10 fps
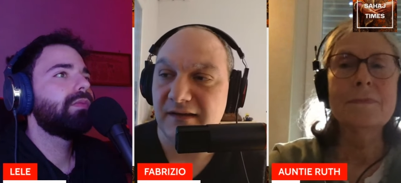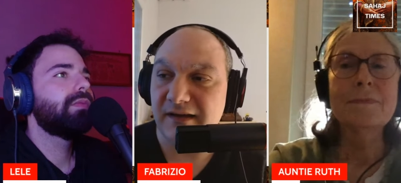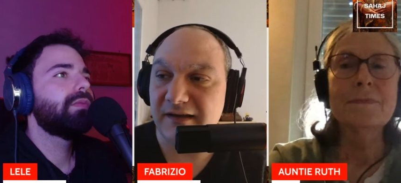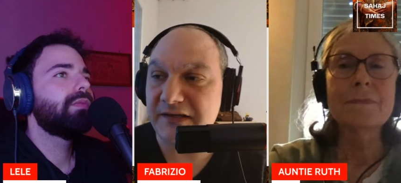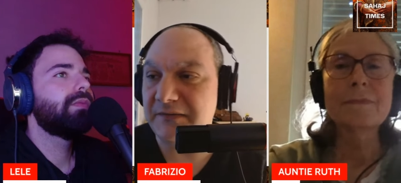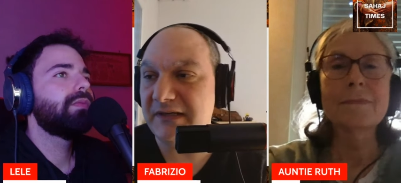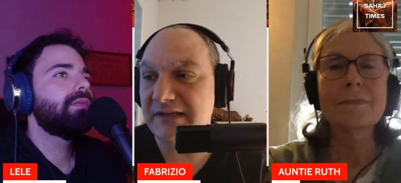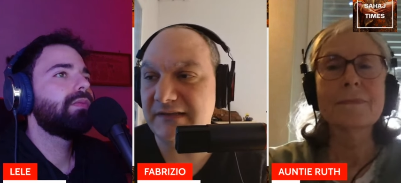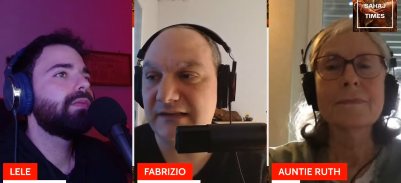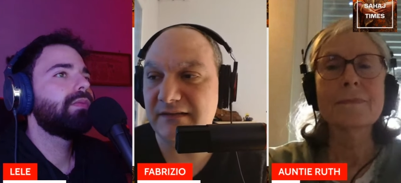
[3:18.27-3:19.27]
Speaker 1: Uh, there
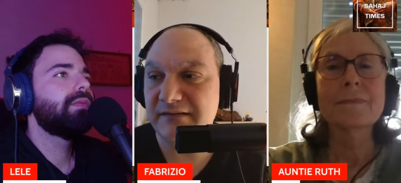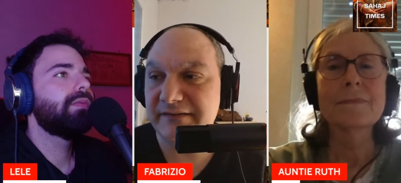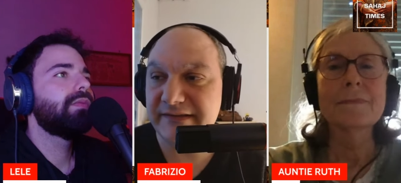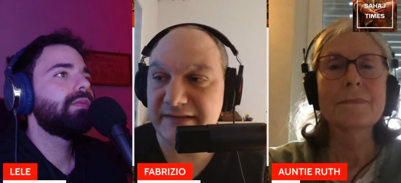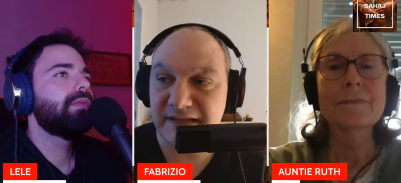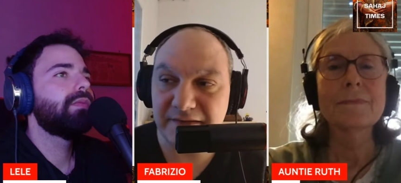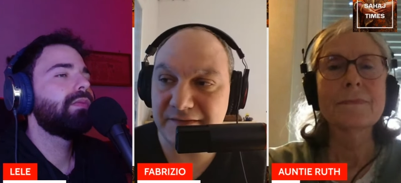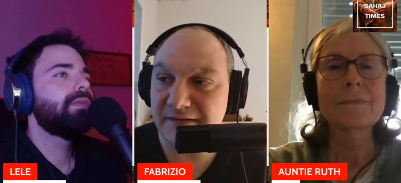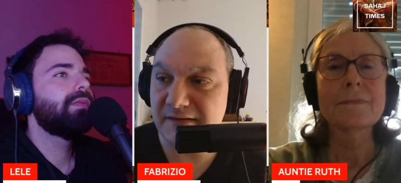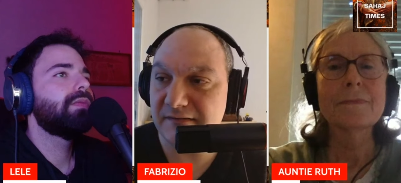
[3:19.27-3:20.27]
is in
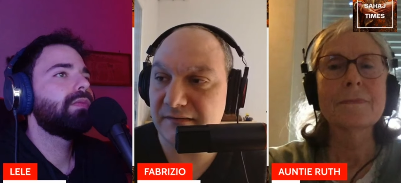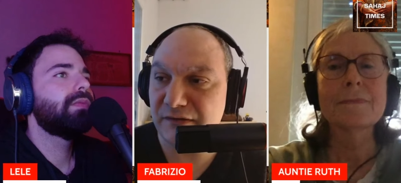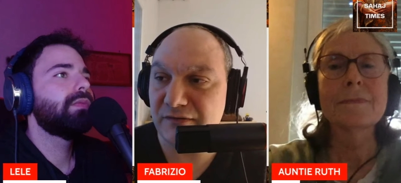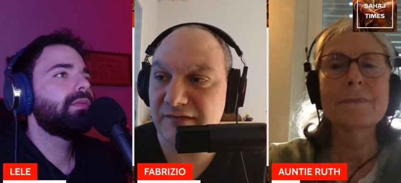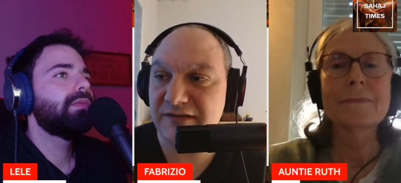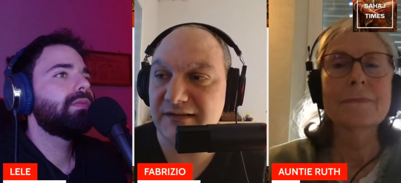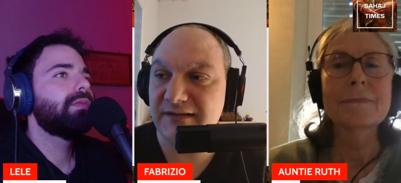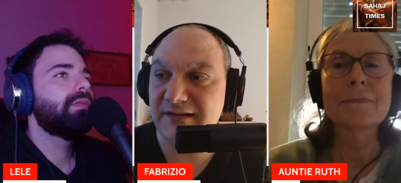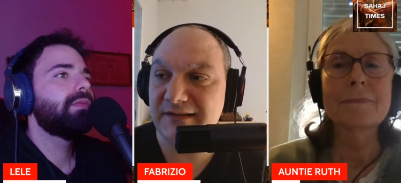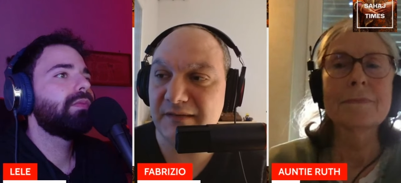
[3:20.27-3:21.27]
several Yuva
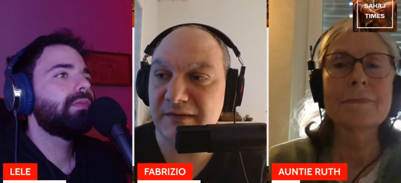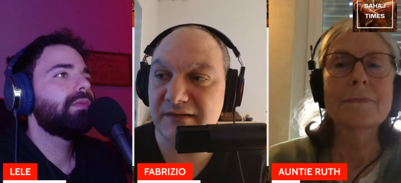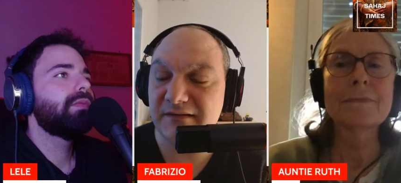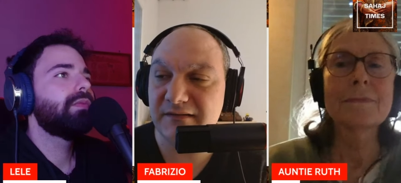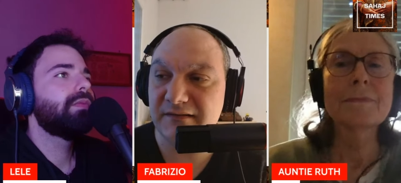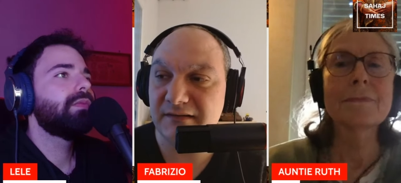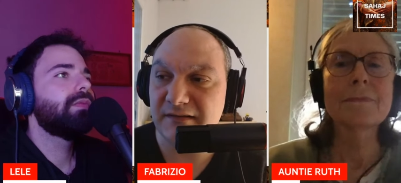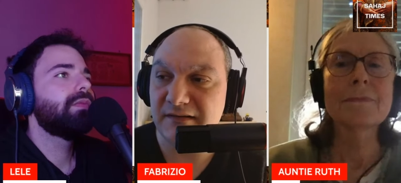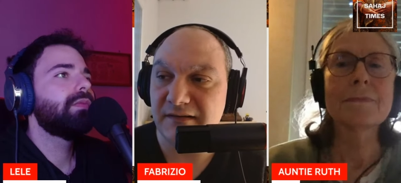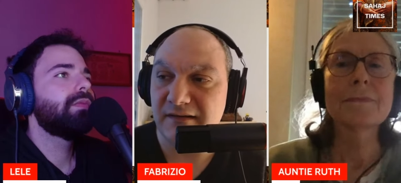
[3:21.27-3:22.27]
Shakti seminars,
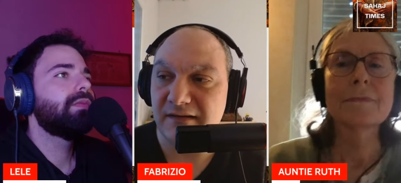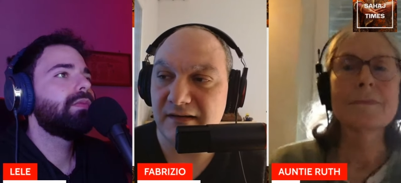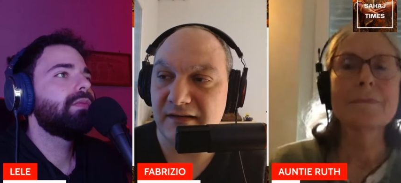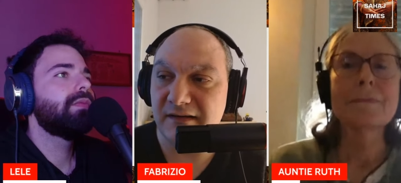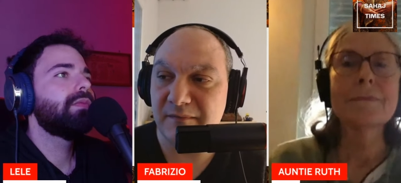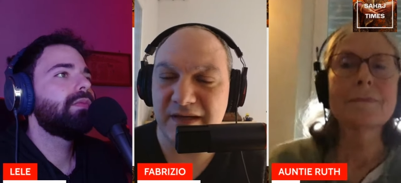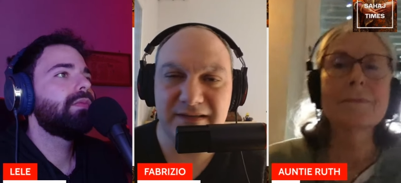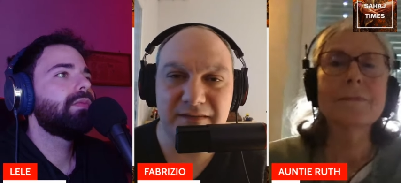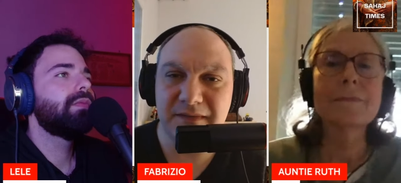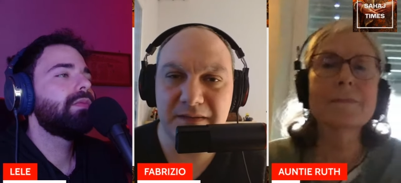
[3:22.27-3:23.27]
uh,
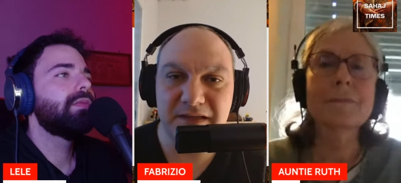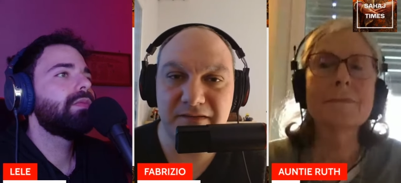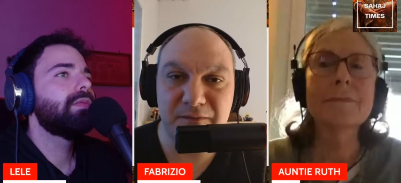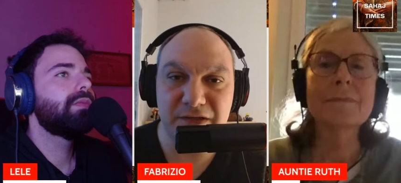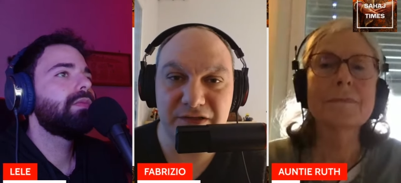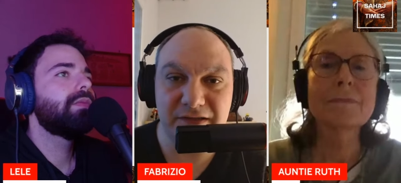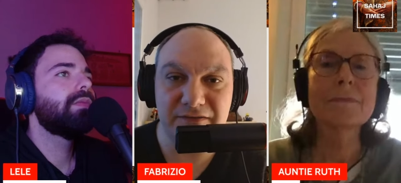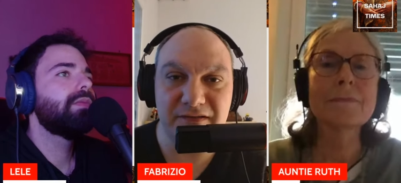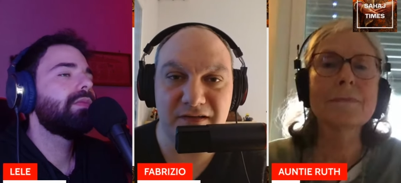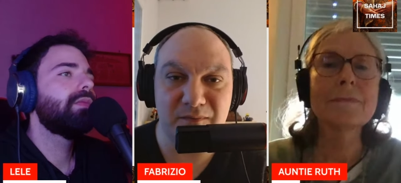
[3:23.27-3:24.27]
sometimes even with
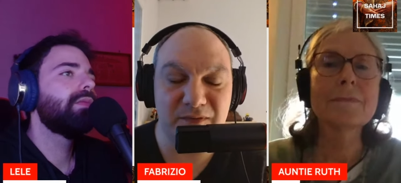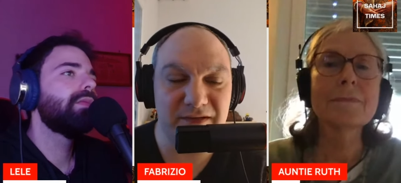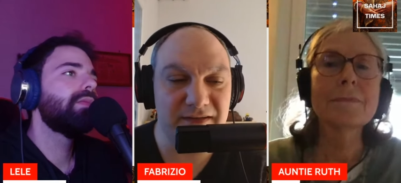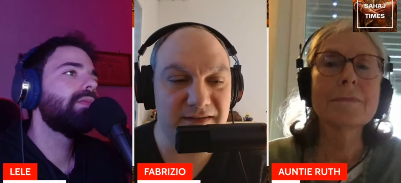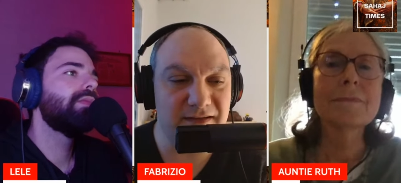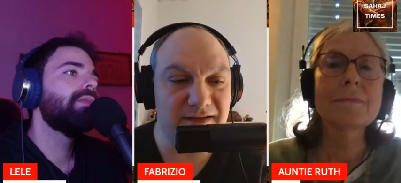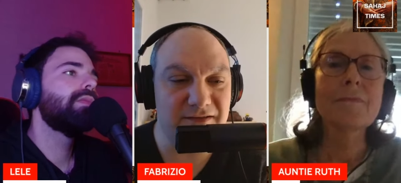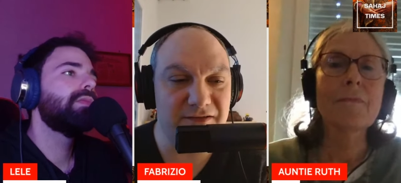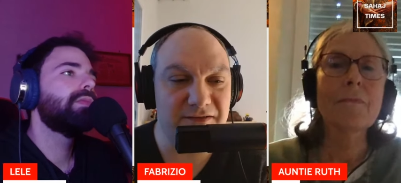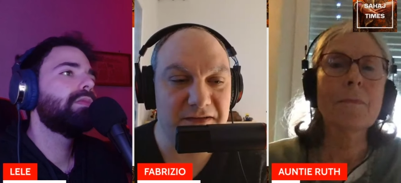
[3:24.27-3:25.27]
children now born in
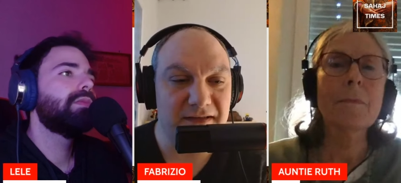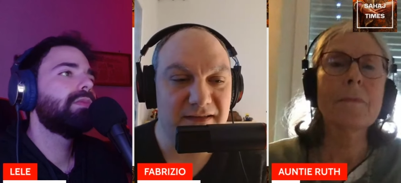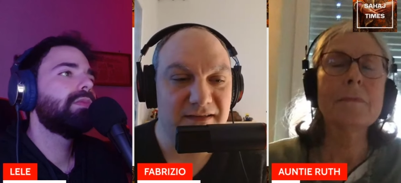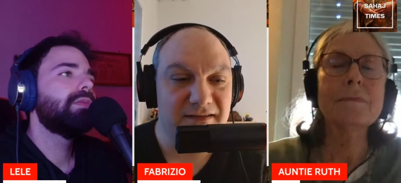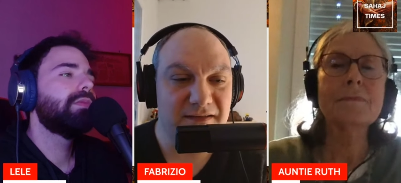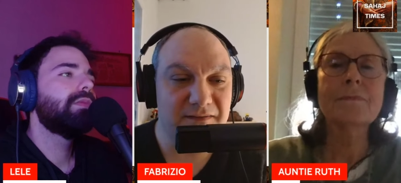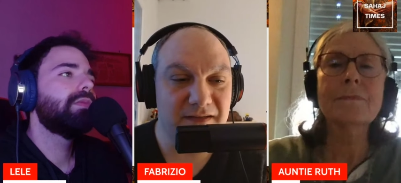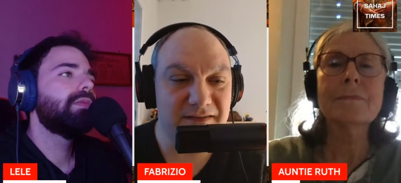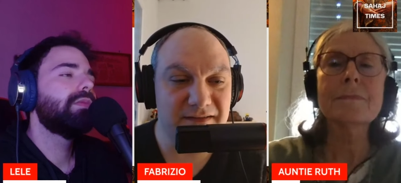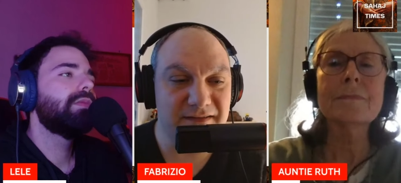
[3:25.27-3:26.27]
Sahaj,
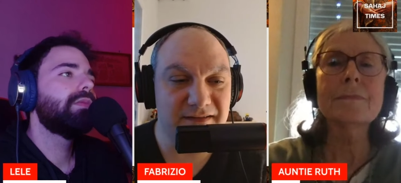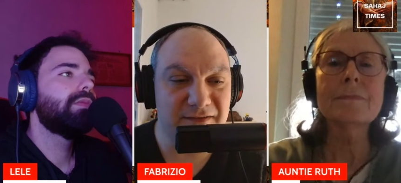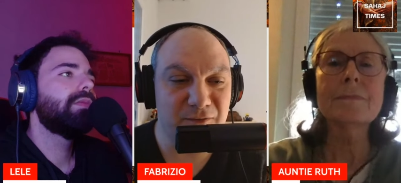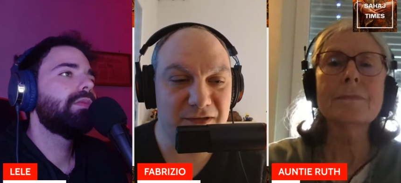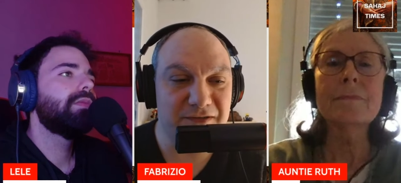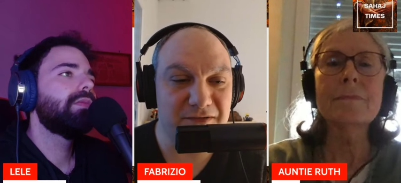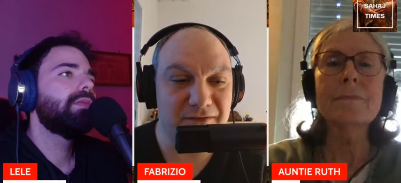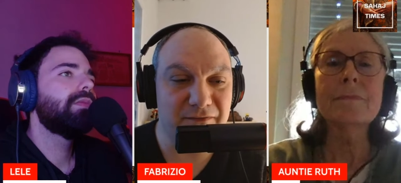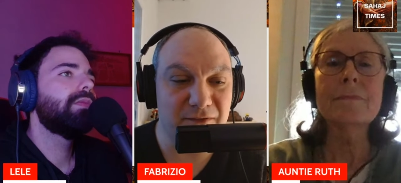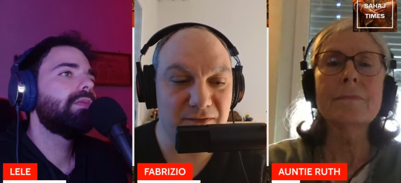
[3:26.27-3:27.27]
sometimes there's this question
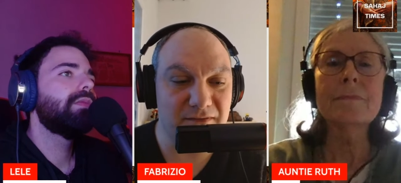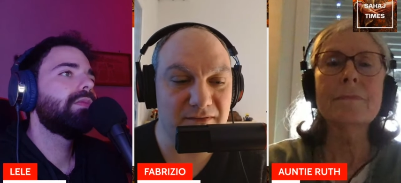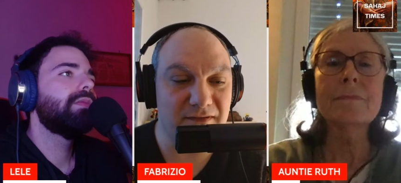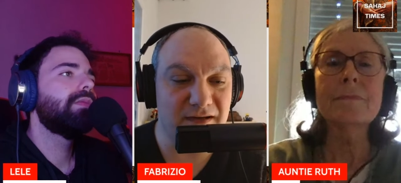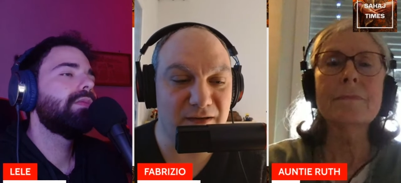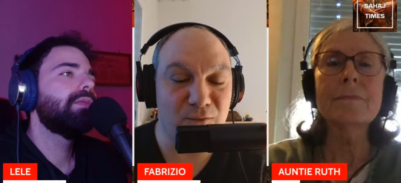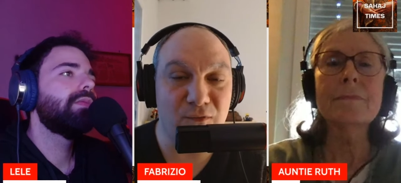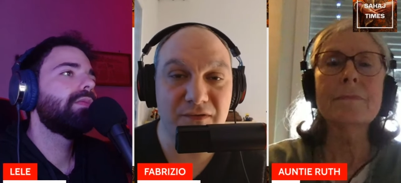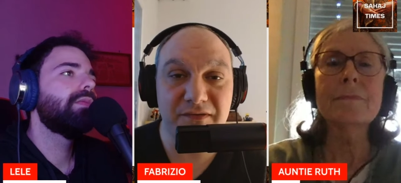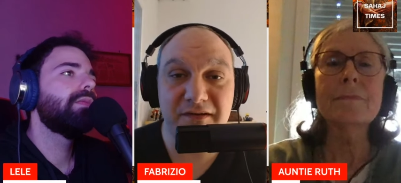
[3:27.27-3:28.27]
of, oh, I
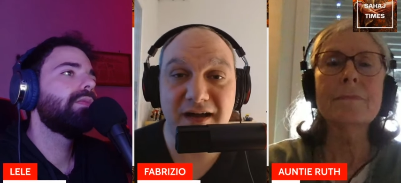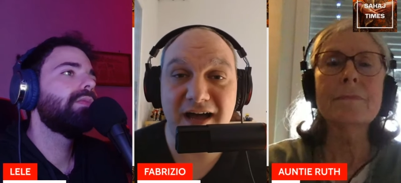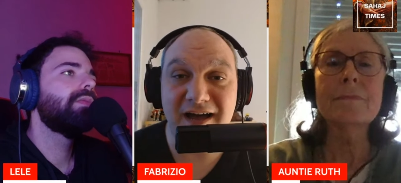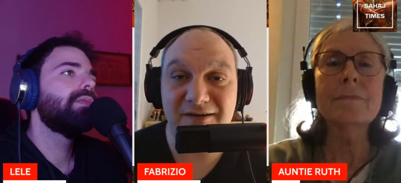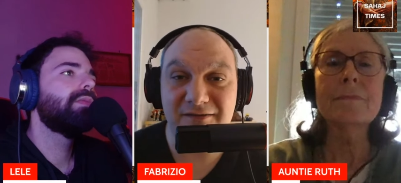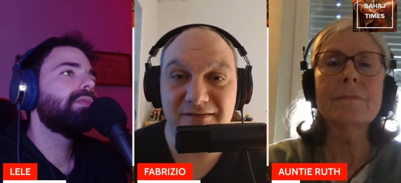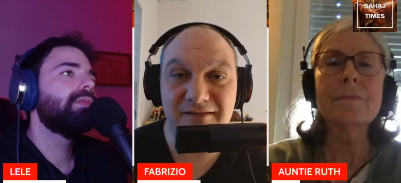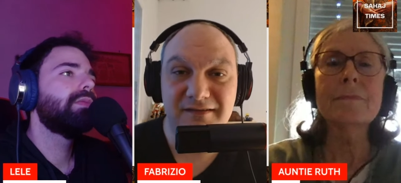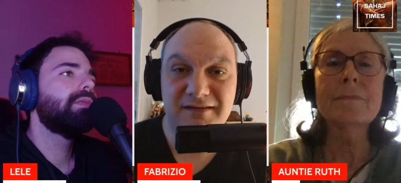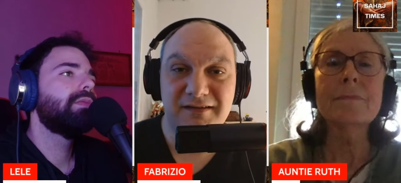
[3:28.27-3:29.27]
wonder how
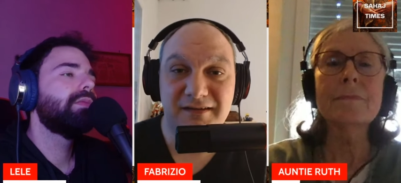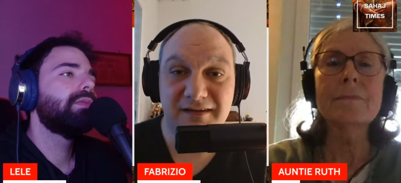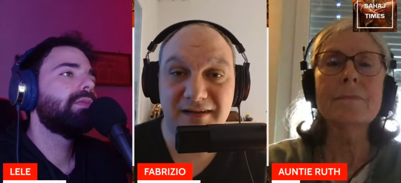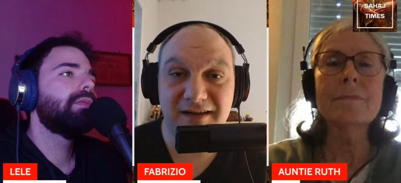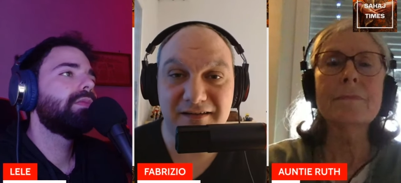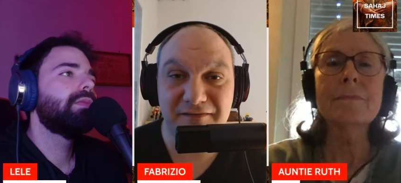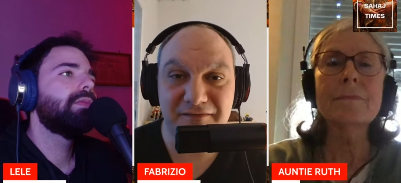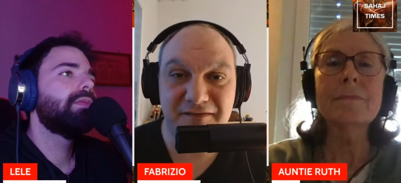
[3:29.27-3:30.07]
life